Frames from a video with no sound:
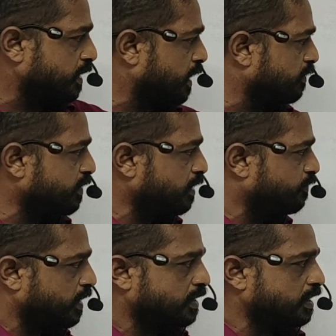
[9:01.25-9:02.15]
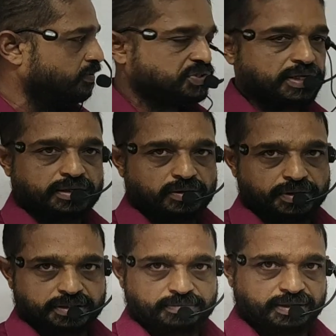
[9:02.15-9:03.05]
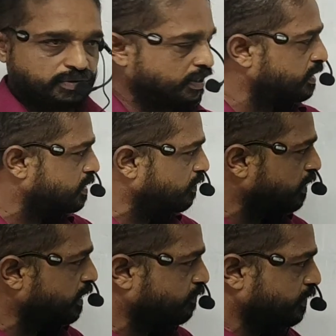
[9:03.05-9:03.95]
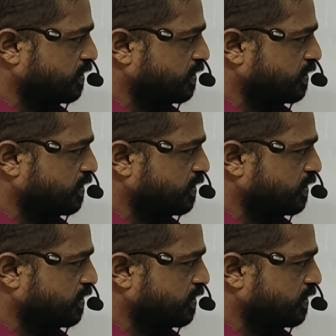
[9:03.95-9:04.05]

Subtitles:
3 and verify the division algorithm. Now let us divide